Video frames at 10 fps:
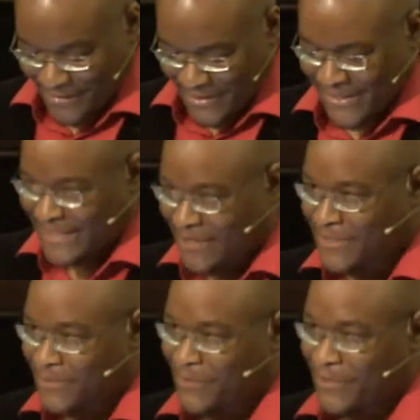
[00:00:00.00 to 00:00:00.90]
So let's go
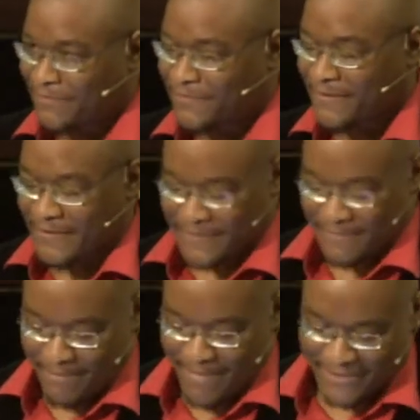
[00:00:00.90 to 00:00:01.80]
to the word first.
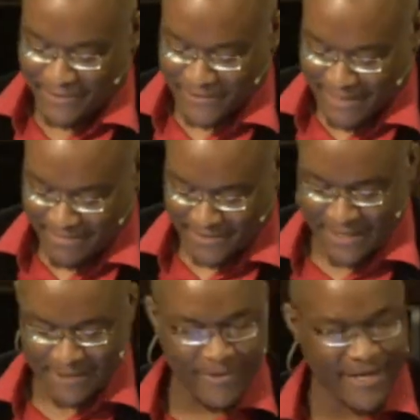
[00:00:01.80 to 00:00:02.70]
Matthew chapter
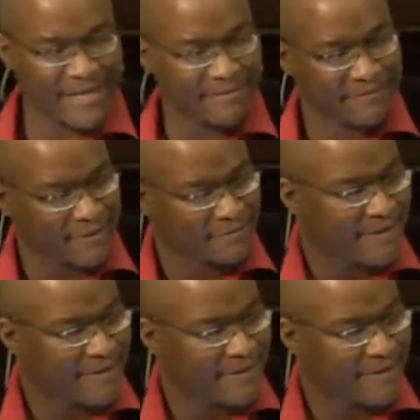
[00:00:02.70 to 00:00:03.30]
6, beginning in verse